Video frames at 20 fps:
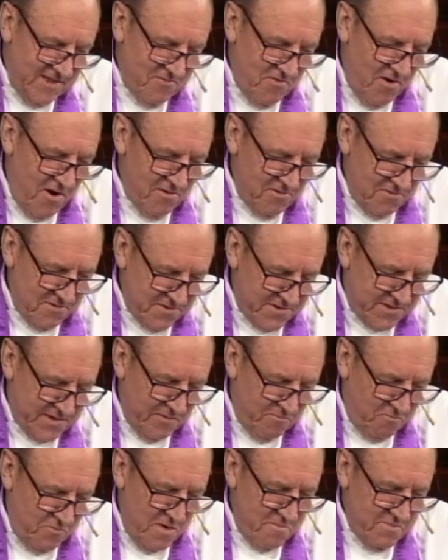roles
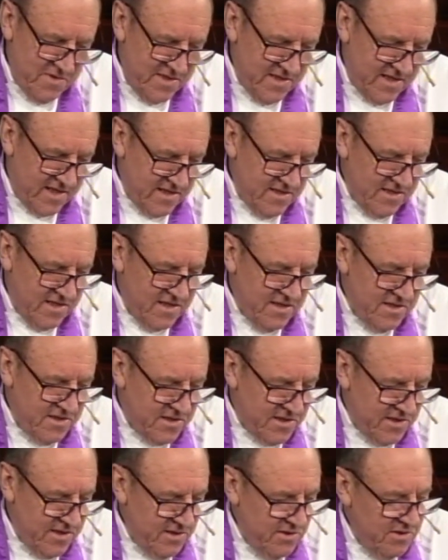that women can
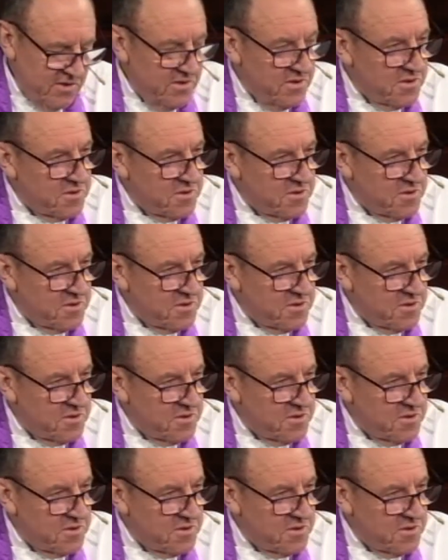continue